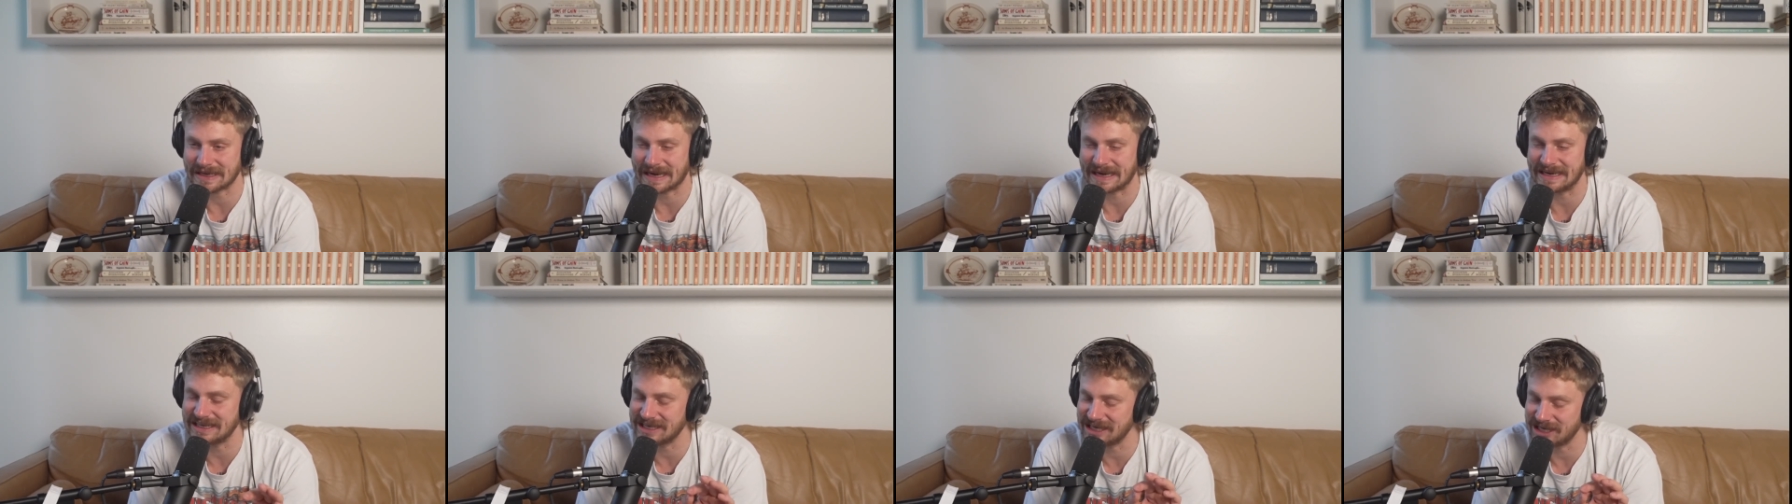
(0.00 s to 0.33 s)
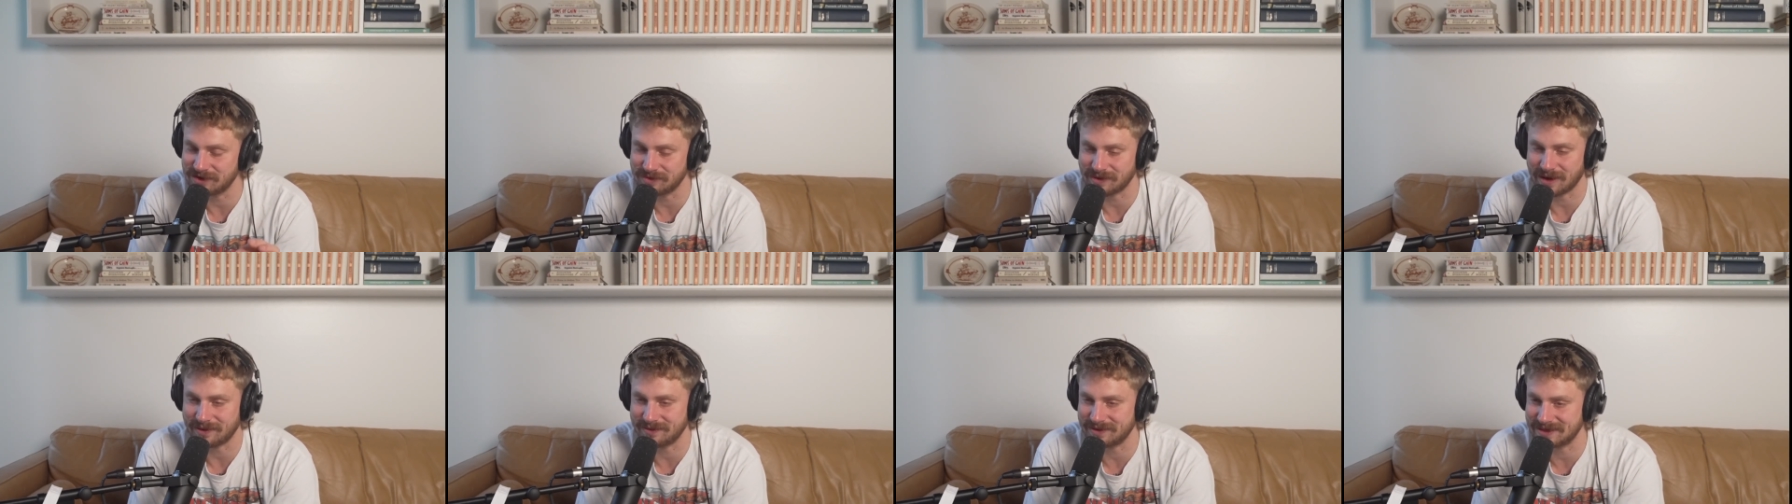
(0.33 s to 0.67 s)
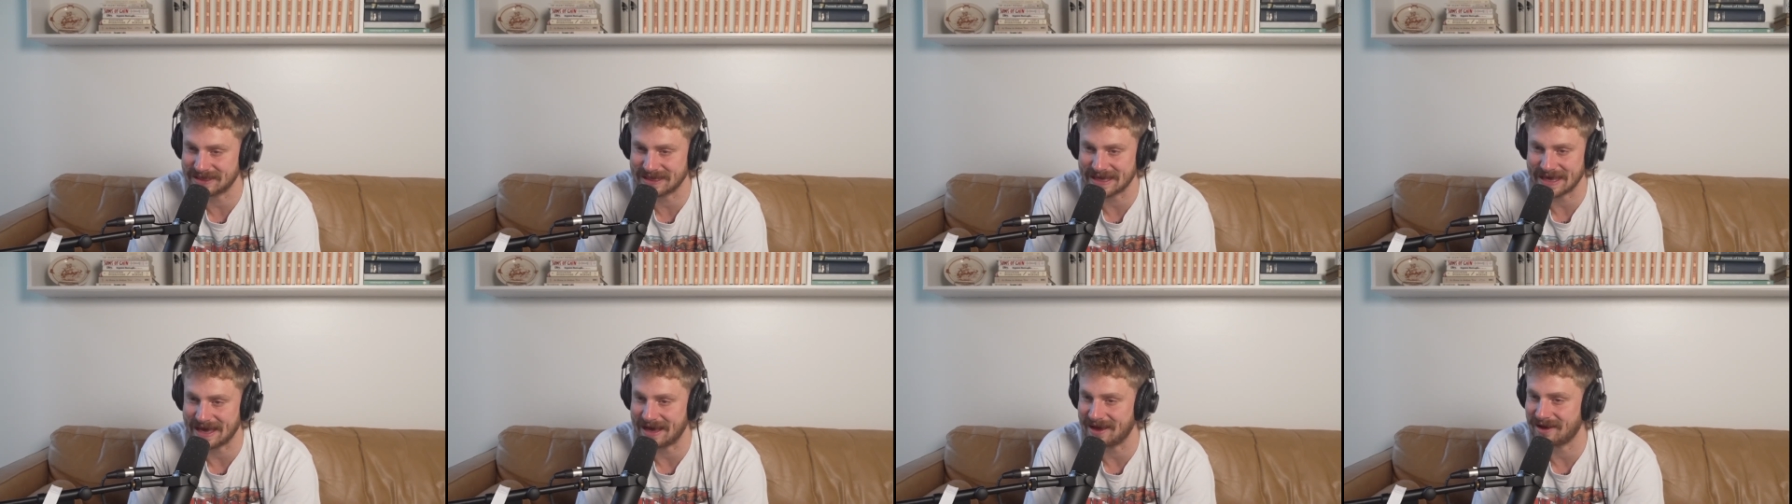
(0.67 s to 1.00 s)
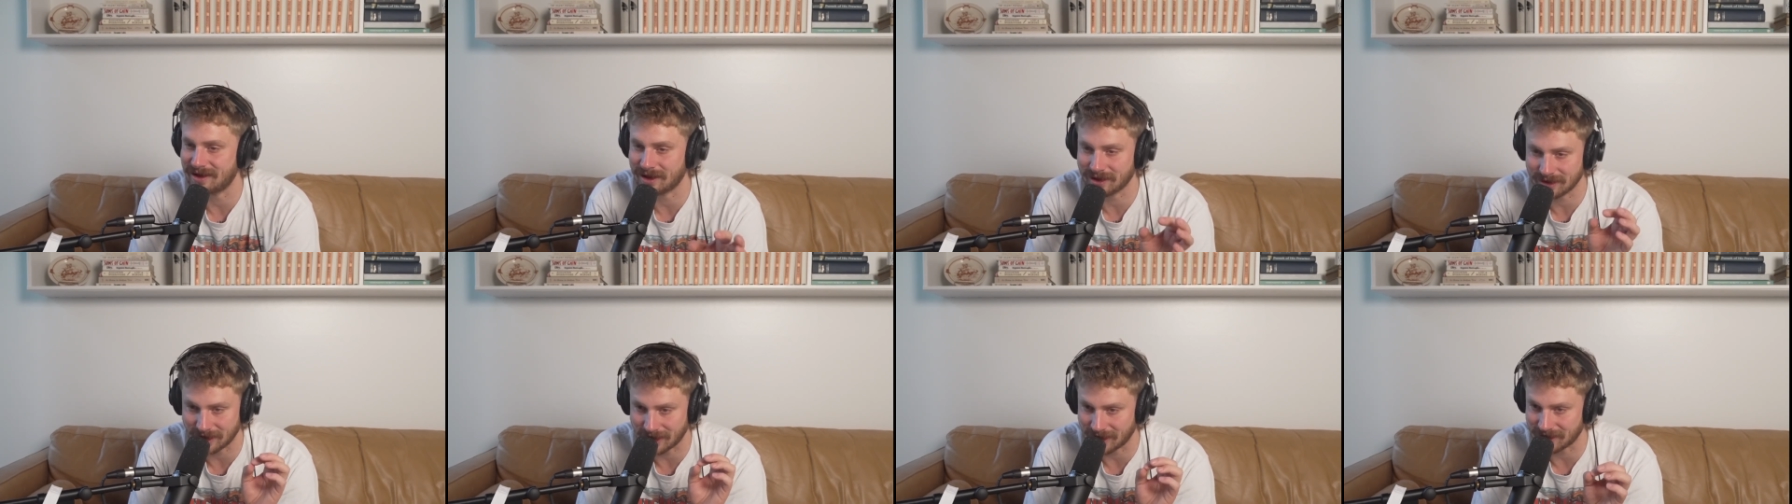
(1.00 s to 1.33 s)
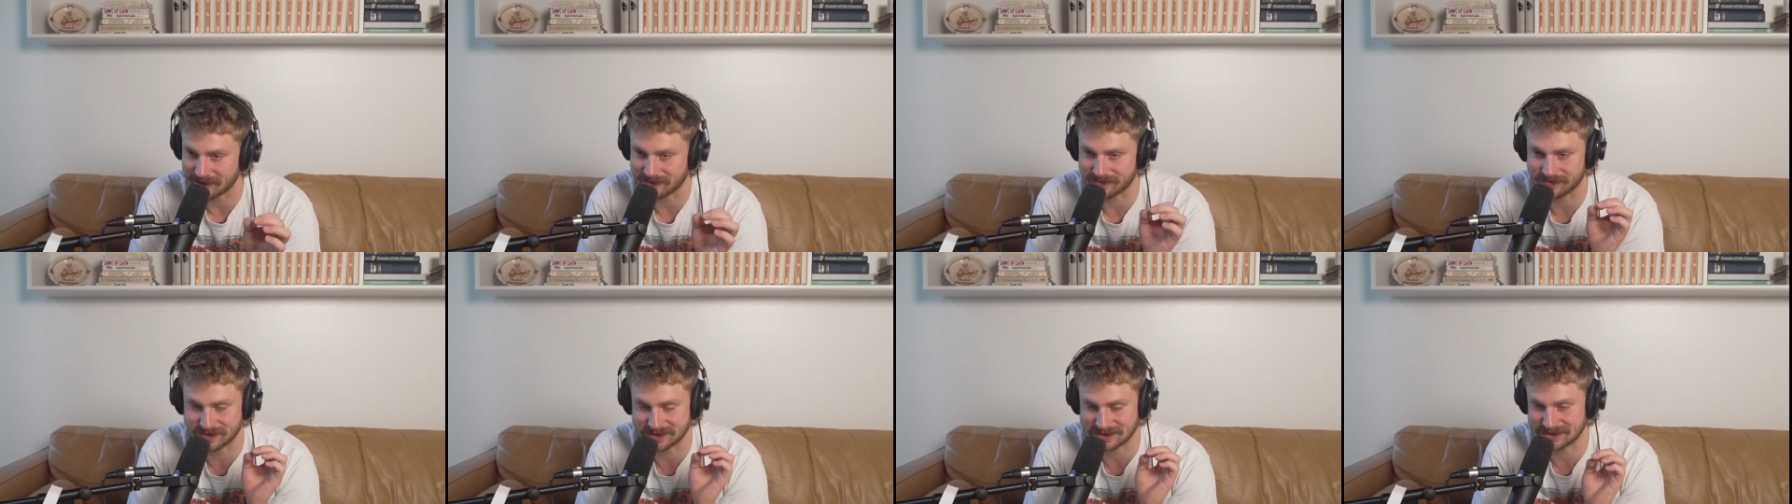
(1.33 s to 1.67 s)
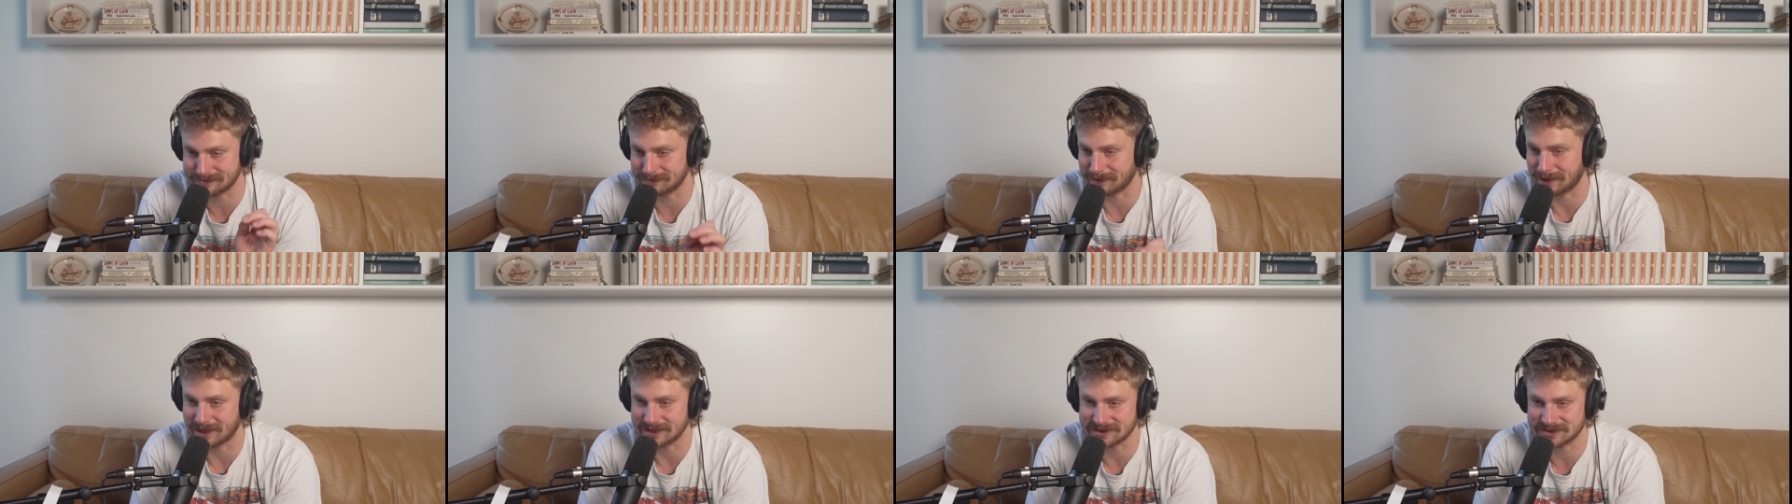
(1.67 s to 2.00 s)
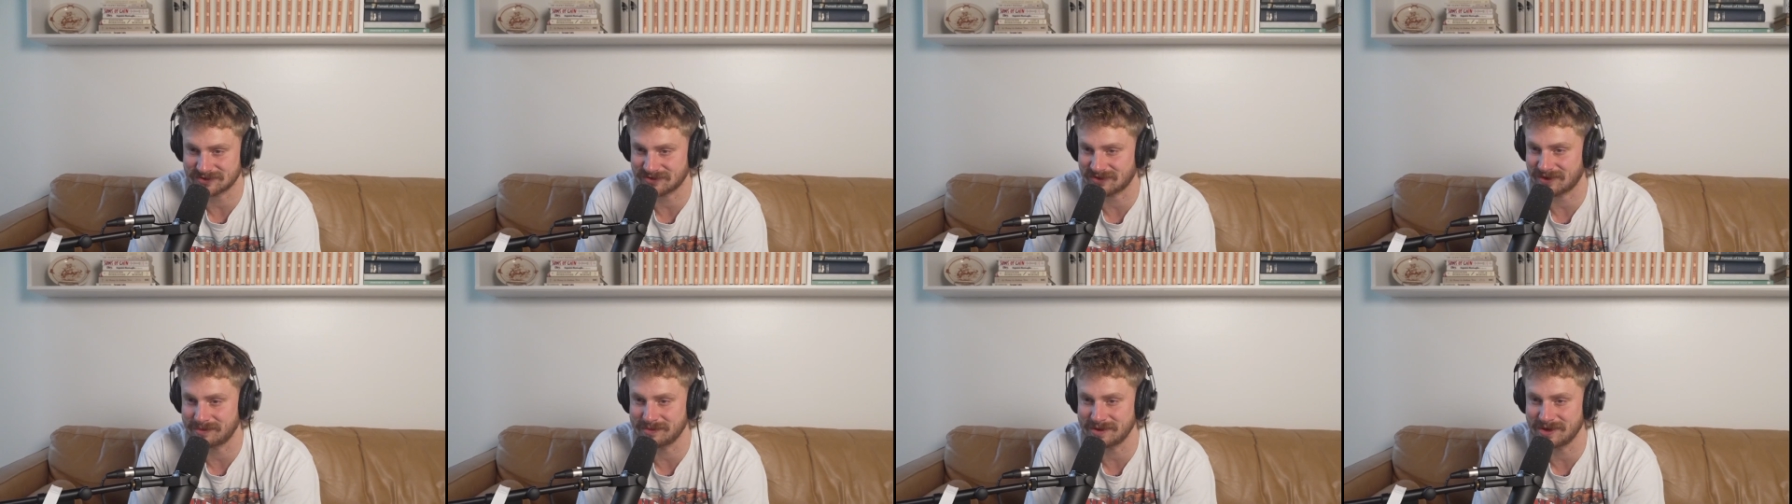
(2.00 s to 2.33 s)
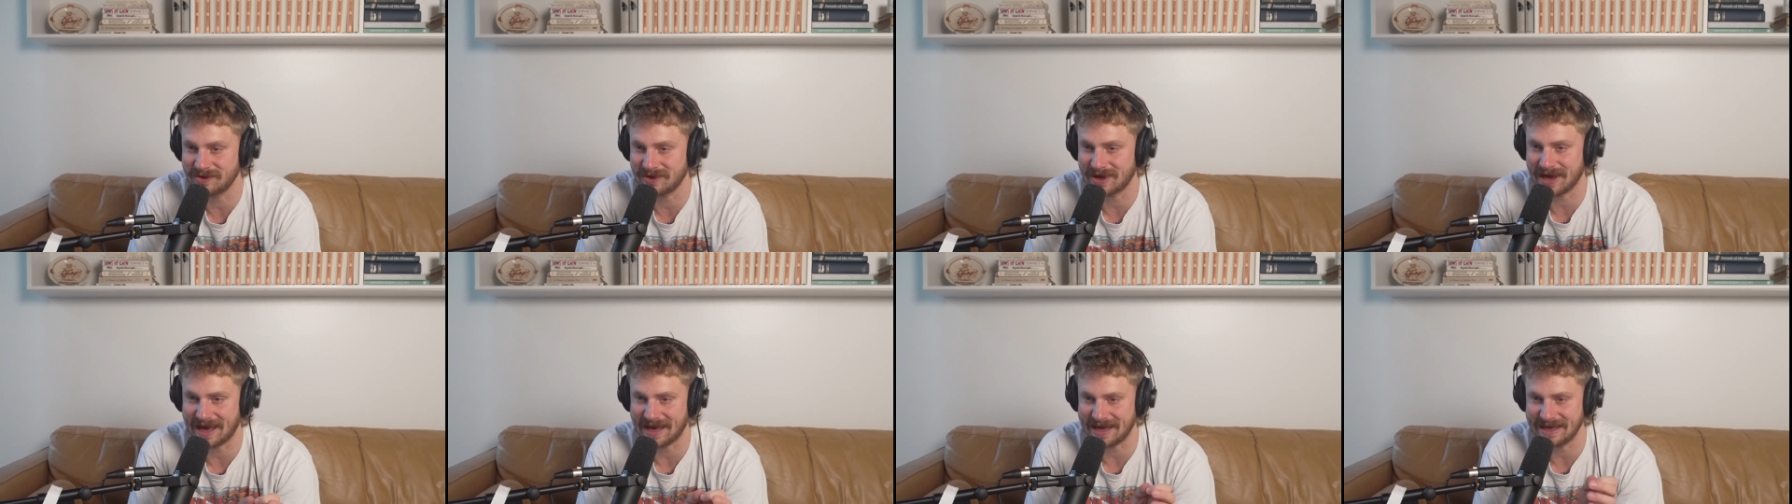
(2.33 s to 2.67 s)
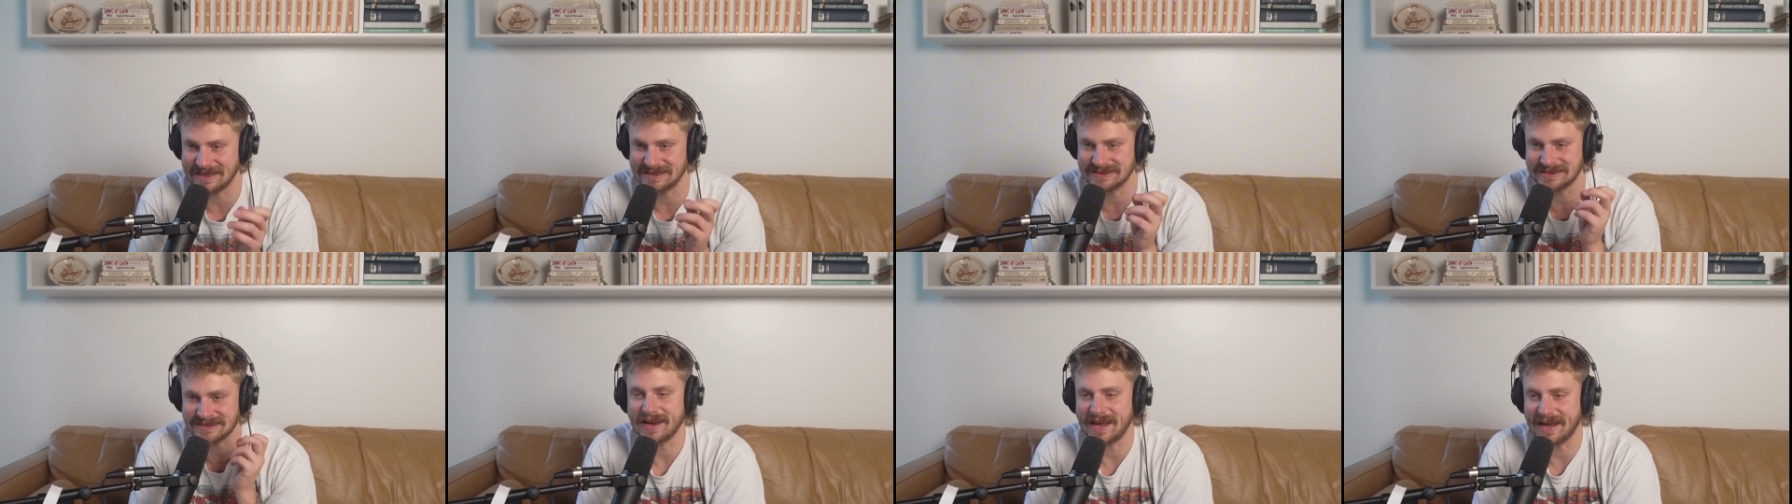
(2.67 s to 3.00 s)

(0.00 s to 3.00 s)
I knew I would get a lot of response from you guys,